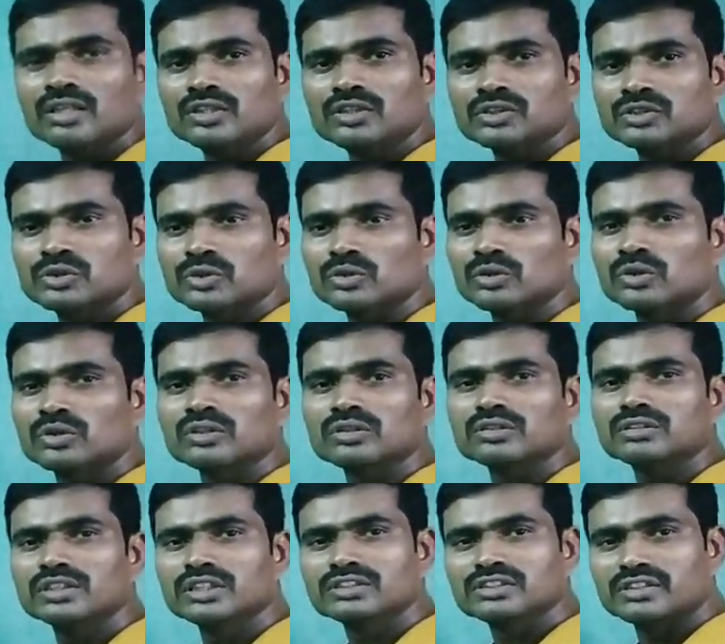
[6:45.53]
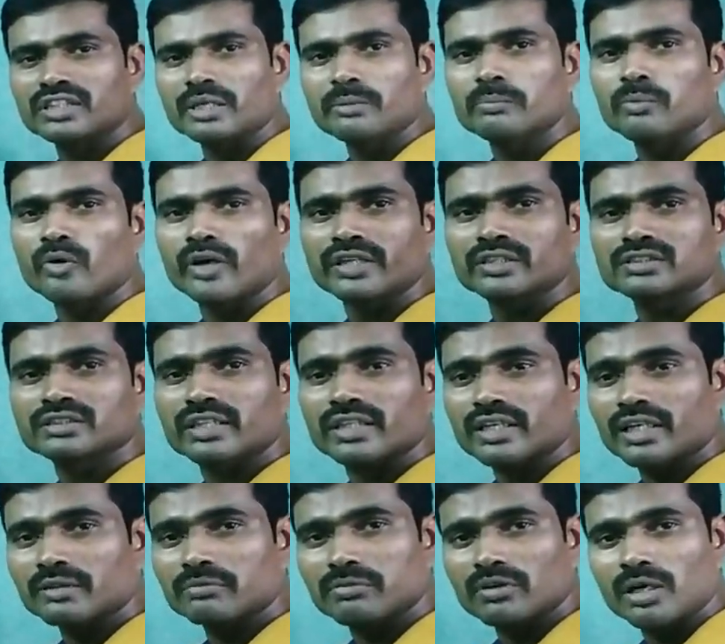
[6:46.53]
So these 3 points
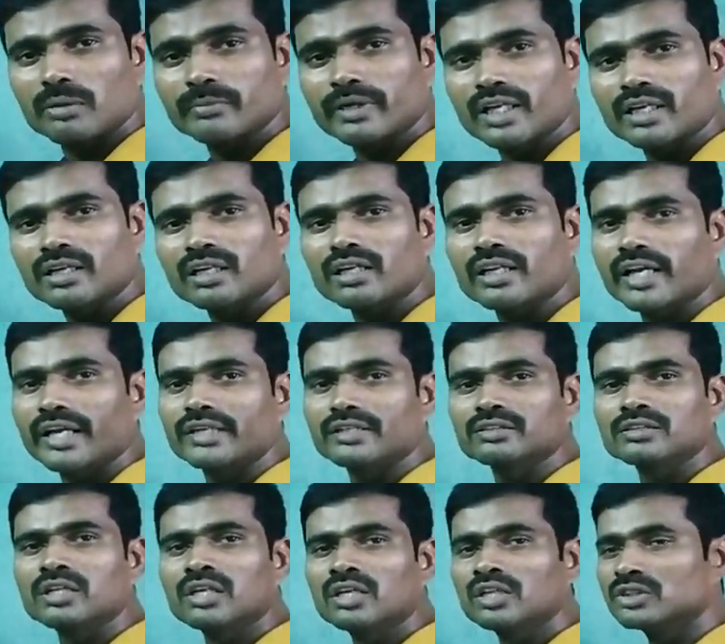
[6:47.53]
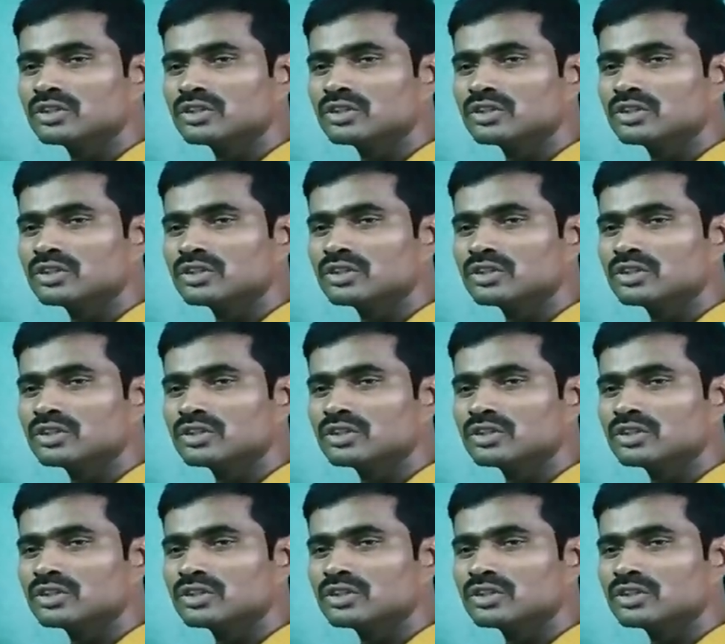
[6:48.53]
cannot form a line.